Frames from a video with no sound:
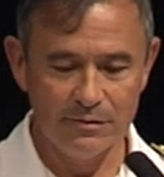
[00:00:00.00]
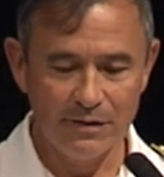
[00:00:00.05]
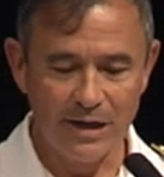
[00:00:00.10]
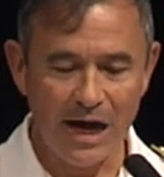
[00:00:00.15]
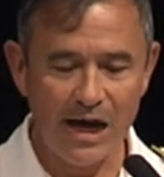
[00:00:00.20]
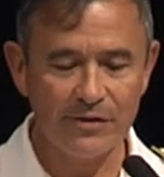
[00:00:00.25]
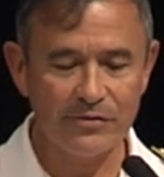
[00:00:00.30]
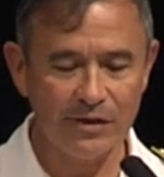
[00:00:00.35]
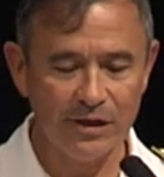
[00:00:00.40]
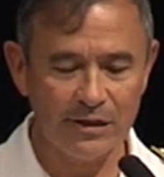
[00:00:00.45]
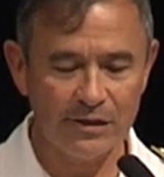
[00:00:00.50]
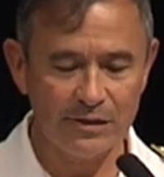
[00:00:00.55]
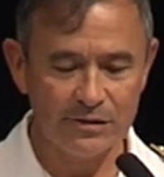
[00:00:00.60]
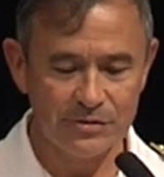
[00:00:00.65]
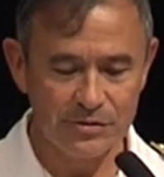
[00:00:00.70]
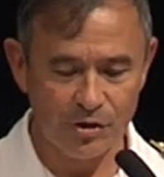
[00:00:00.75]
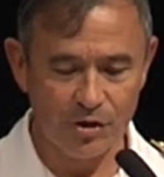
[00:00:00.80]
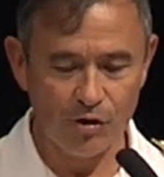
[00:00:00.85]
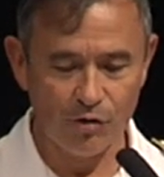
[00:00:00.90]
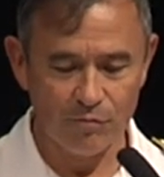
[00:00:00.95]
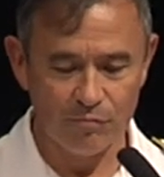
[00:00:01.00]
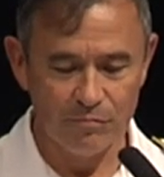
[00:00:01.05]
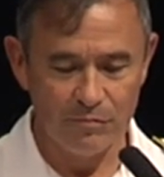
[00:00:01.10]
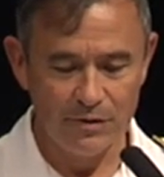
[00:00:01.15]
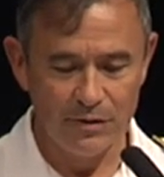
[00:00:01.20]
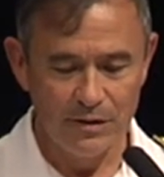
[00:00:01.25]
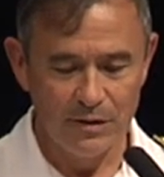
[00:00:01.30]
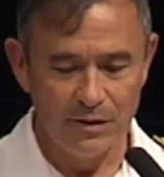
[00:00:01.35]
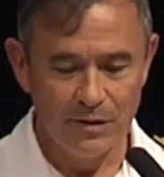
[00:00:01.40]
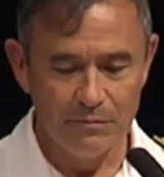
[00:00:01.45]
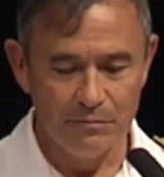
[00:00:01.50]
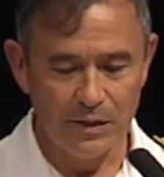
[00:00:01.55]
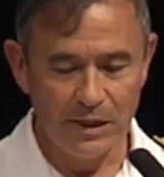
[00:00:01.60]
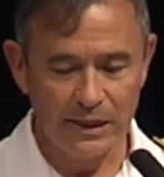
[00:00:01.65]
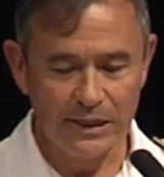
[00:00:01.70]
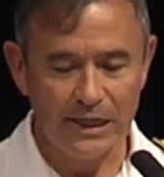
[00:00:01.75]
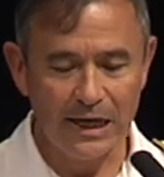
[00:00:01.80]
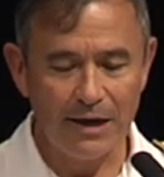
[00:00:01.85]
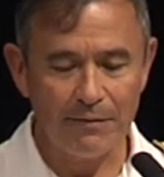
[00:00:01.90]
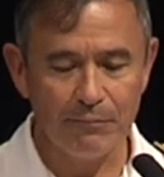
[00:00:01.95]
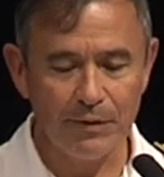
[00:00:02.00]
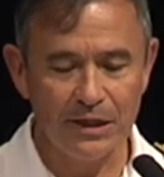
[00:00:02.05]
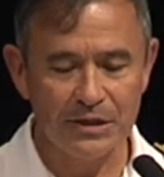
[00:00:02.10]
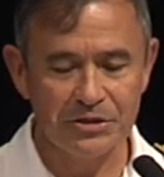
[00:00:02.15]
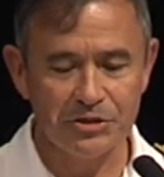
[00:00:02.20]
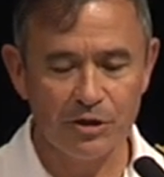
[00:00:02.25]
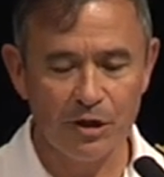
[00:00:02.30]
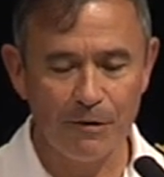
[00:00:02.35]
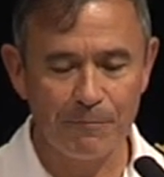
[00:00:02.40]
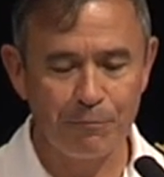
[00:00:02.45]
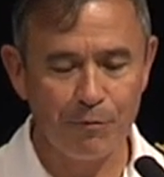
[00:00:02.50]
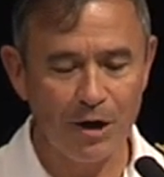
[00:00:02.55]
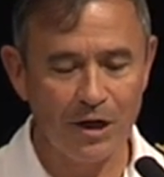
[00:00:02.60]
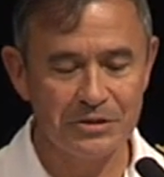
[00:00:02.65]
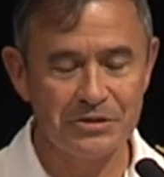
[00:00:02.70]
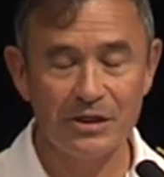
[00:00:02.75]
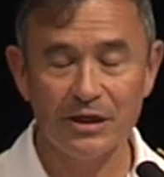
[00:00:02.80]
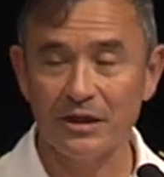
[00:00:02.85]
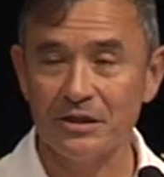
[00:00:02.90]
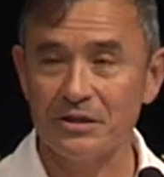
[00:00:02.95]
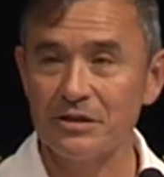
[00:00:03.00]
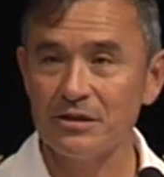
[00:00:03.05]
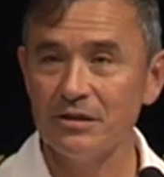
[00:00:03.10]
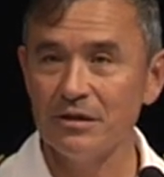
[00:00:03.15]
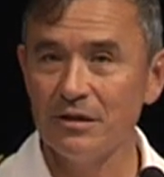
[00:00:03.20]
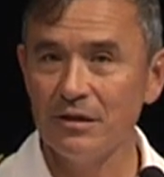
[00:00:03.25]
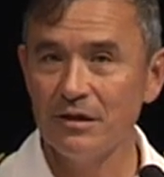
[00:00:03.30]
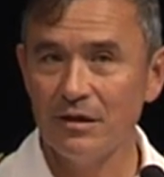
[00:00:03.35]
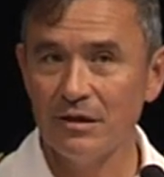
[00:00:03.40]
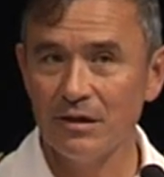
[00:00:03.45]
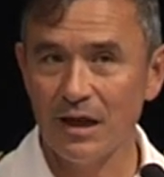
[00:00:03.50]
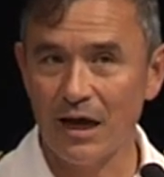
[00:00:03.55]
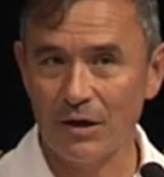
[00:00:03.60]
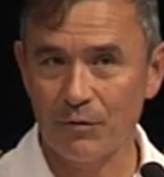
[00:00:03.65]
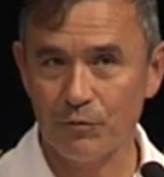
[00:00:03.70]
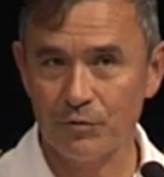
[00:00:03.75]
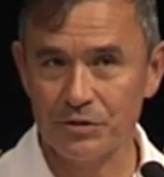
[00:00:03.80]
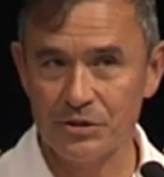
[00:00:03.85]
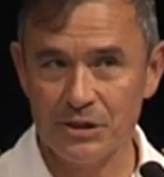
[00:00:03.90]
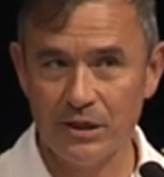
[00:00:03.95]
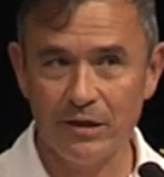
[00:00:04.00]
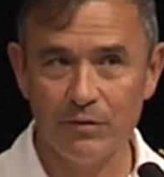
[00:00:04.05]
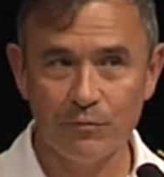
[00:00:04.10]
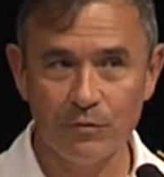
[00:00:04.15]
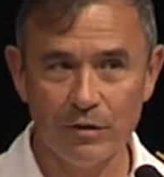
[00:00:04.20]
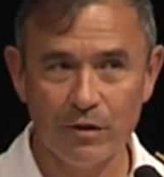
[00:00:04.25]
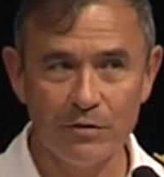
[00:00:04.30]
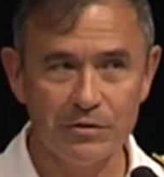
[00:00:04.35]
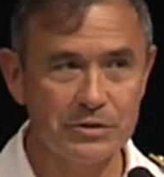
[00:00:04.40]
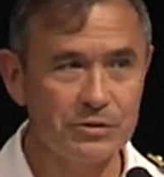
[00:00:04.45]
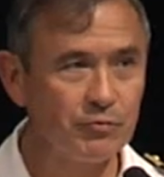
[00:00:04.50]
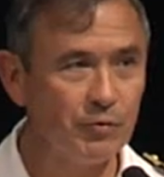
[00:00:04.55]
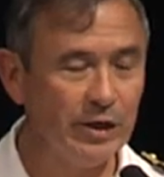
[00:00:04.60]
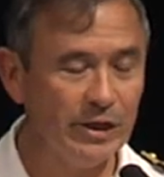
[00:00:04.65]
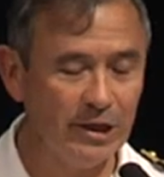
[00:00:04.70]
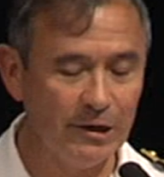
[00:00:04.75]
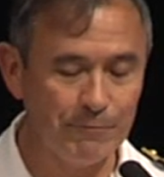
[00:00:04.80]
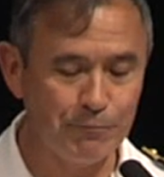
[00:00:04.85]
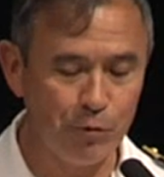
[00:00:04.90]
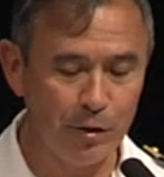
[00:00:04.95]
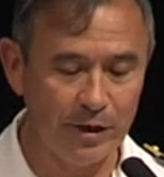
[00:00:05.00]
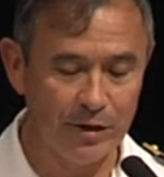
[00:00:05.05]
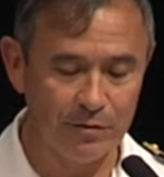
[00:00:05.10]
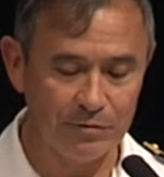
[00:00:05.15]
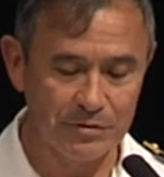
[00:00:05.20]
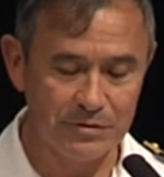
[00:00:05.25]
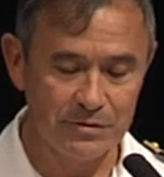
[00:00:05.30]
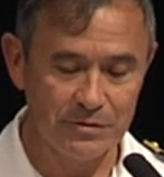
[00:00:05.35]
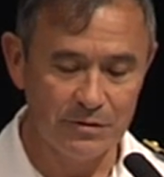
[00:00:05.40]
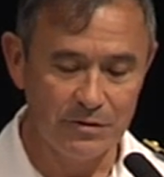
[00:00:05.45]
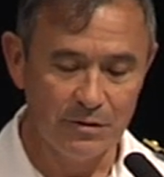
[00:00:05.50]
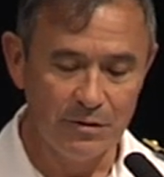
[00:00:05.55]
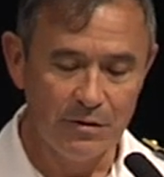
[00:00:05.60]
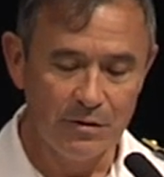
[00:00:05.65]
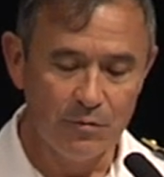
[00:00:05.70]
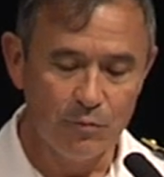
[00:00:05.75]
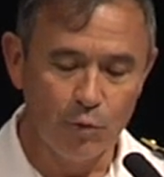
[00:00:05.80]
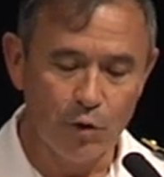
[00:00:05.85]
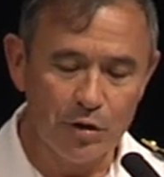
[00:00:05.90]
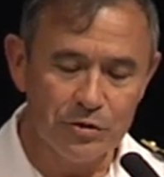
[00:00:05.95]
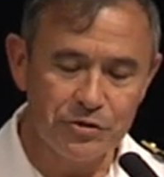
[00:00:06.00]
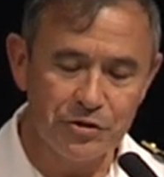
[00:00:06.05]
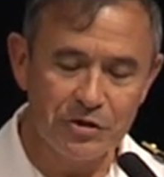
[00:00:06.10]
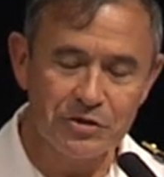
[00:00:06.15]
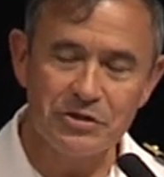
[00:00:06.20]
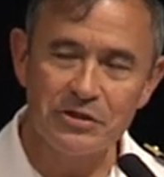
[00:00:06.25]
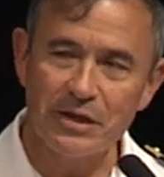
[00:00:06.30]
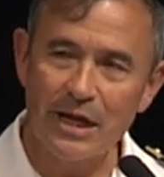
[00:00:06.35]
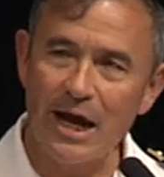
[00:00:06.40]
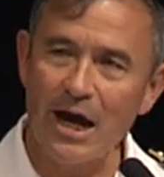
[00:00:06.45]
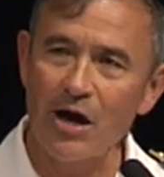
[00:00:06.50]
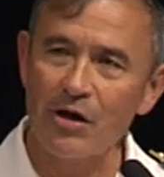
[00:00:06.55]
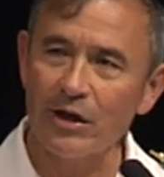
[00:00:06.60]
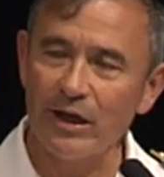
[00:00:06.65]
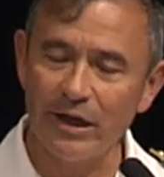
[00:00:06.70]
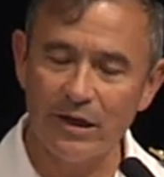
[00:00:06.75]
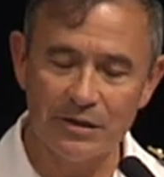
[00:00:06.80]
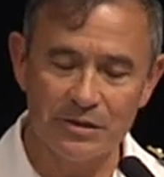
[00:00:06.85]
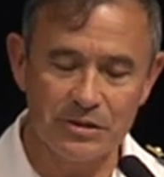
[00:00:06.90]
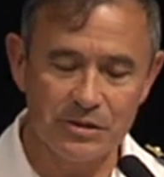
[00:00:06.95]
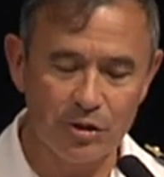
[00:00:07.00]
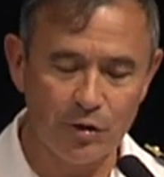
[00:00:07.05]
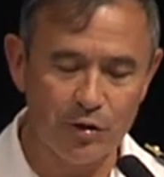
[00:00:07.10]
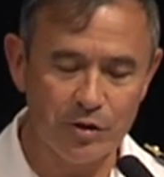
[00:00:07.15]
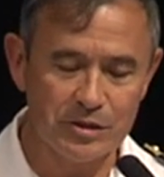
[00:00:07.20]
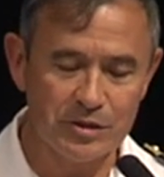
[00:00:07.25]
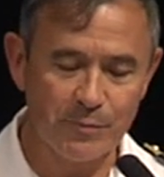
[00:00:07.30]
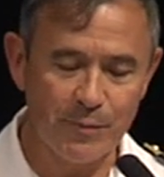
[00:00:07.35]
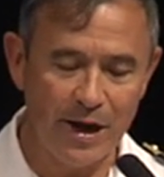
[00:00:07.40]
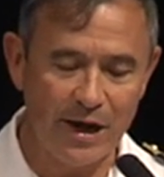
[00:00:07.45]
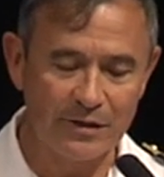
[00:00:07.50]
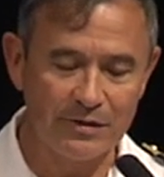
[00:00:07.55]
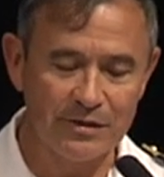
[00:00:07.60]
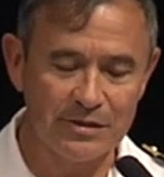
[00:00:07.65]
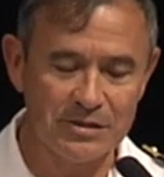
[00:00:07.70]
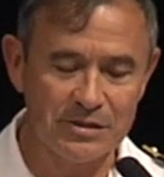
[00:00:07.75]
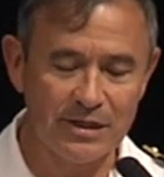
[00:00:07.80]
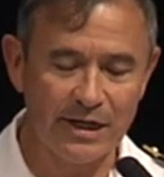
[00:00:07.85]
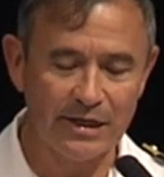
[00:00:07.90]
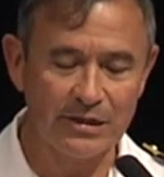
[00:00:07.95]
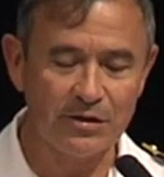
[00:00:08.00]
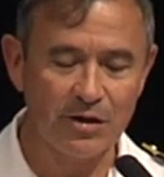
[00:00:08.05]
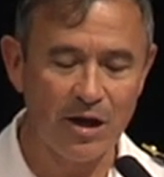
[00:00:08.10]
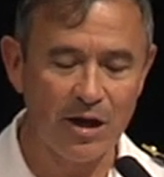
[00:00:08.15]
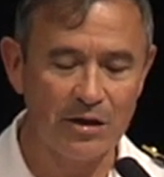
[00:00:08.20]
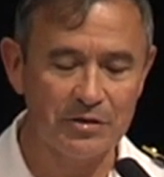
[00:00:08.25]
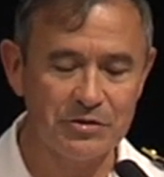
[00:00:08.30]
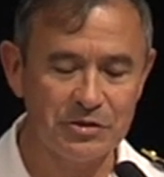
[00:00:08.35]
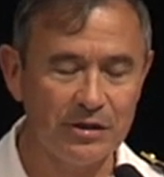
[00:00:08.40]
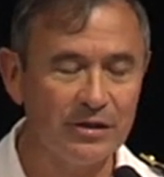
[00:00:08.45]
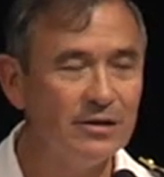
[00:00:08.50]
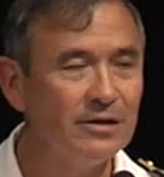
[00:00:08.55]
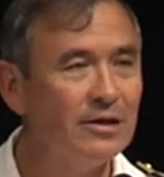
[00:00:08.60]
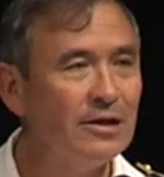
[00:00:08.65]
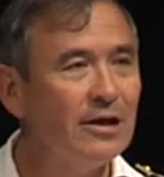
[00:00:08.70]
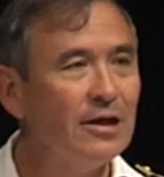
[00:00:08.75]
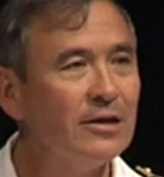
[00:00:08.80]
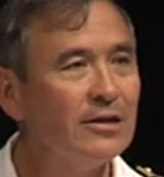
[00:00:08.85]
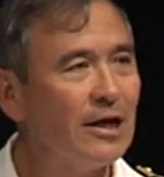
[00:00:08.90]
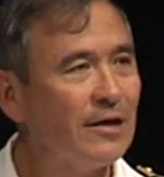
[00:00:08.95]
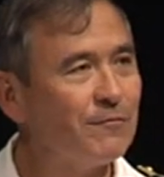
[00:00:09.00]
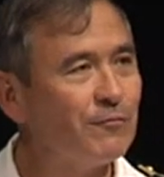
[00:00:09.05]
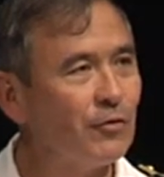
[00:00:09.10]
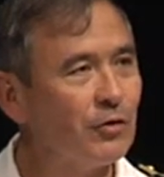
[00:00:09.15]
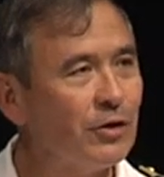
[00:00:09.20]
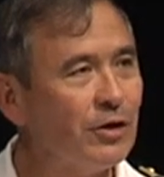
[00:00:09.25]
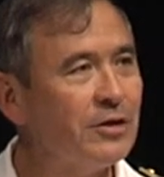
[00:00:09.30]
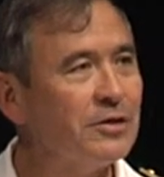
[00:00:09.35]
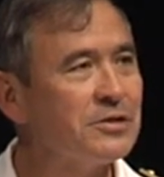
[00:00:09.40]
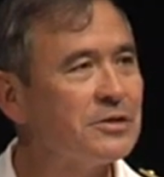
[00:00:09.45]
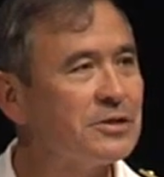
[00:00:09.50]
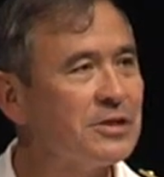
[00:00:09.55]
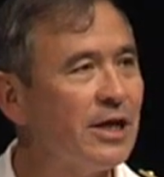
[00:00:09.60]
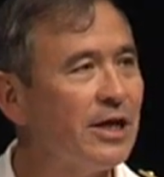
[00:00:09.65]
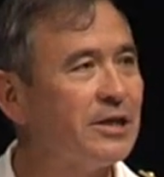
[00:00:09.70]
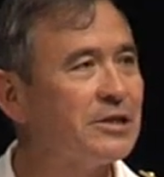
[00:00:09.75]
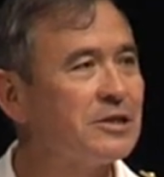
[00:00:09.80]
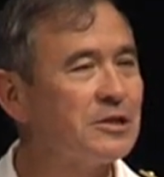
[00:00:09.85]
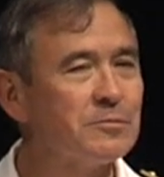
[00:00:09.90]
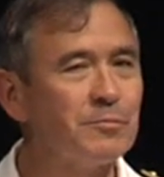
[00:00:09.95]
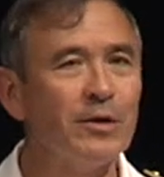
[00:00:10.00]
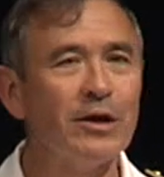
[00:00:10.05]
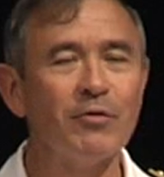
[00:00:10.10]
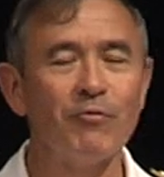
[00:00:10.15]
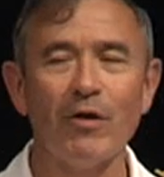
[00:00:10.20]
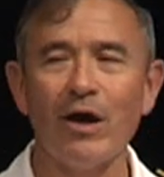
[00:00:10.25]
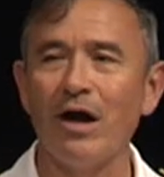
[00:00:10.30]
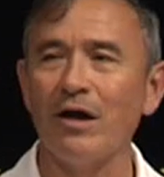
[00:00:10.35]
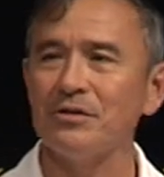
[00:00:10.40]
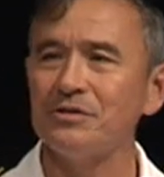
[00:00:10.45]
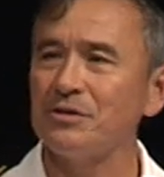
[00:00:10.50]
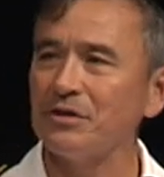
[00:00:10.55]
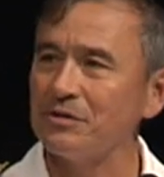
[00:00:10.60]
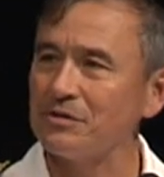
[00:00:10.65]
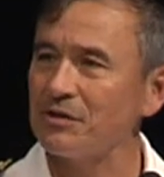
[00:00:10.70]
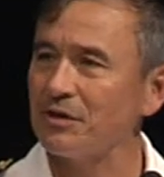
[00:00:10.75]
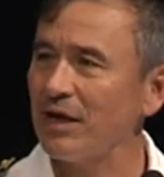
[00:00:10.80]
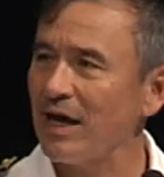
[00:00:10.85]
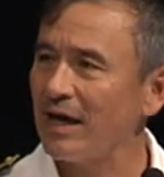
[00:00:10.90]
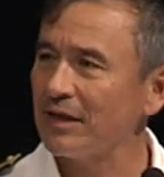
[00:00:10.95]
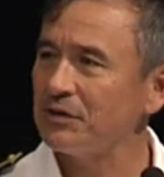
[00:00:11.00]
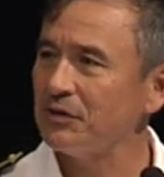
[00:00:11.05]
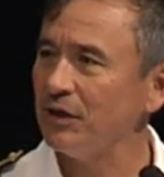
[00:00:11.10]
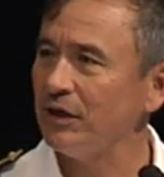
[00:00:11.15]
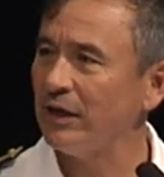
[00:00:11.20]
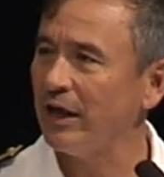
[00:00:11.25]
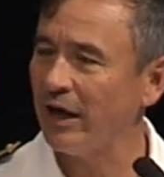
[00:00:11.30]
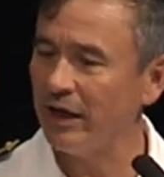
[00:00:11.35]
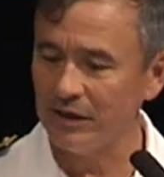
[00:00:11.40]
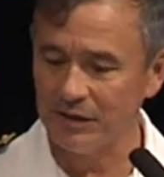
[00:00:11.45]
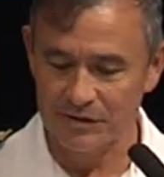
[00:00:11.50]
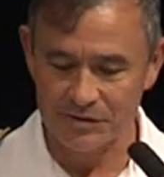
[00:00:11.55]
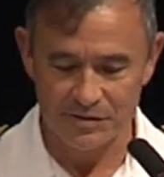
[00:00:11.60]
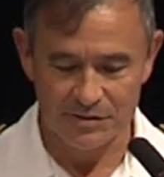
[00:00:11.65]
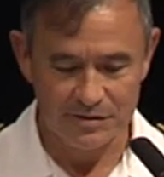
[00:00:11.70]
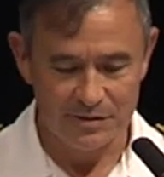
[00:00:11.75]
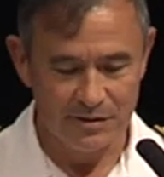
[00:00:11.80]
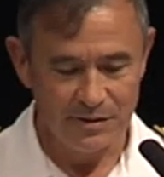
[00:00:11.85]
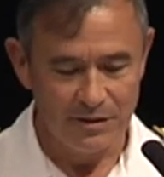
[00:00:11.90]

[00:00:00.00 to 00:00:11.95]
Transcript: I think so. But it can't be a slow process like we're seeing with those 3D printers. We're just now getting serious about this technology that, for goodness sakes, has been around since the 1980s.